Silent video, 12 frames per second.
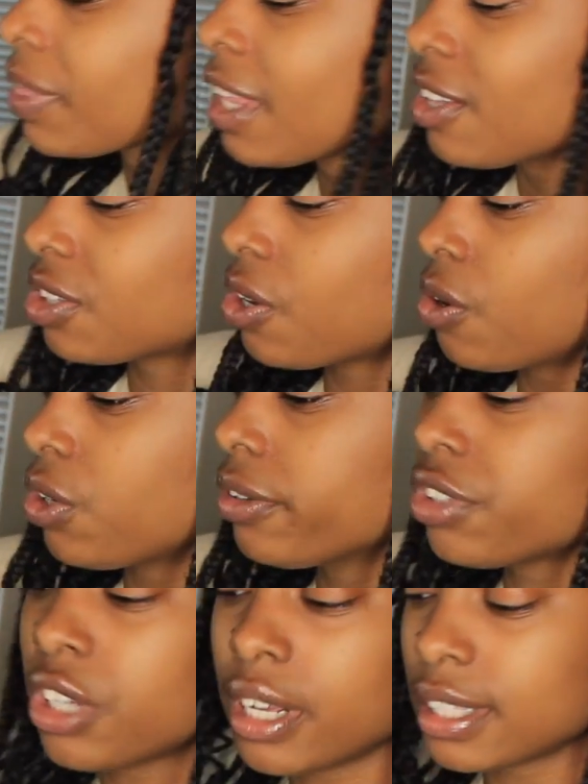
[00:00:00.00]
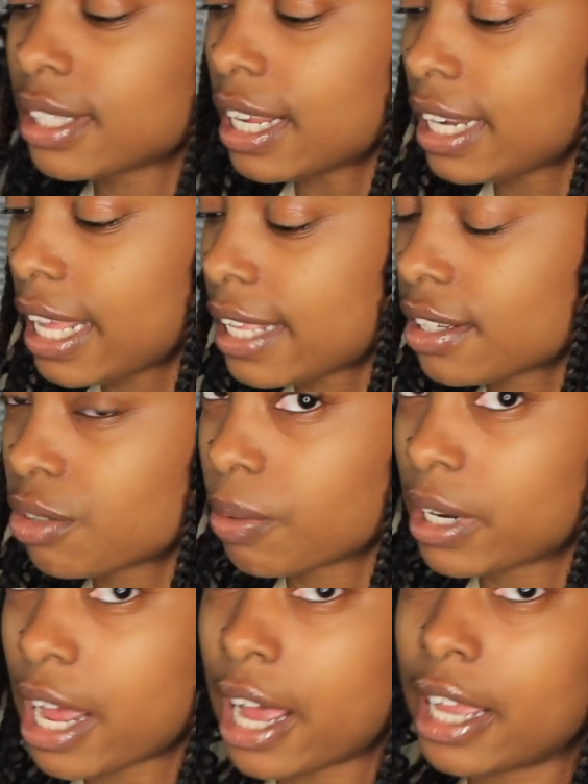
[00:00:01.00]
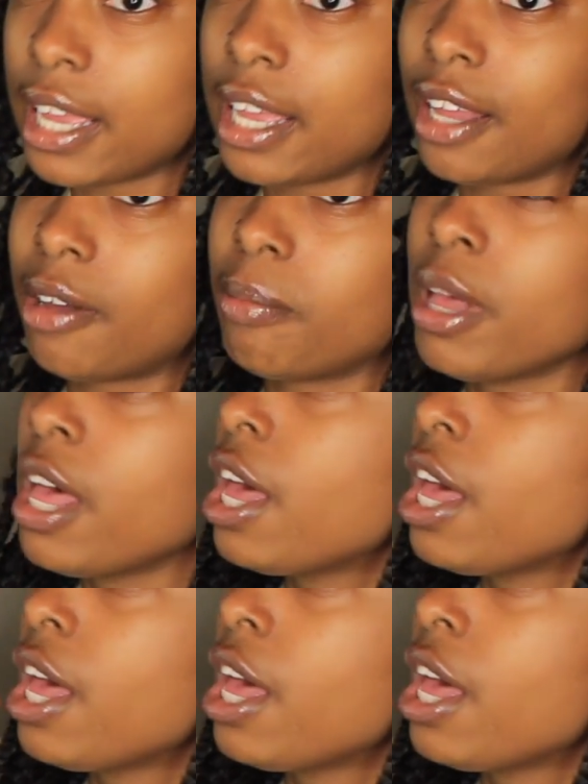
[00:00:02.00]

So usually on Sundays is when I am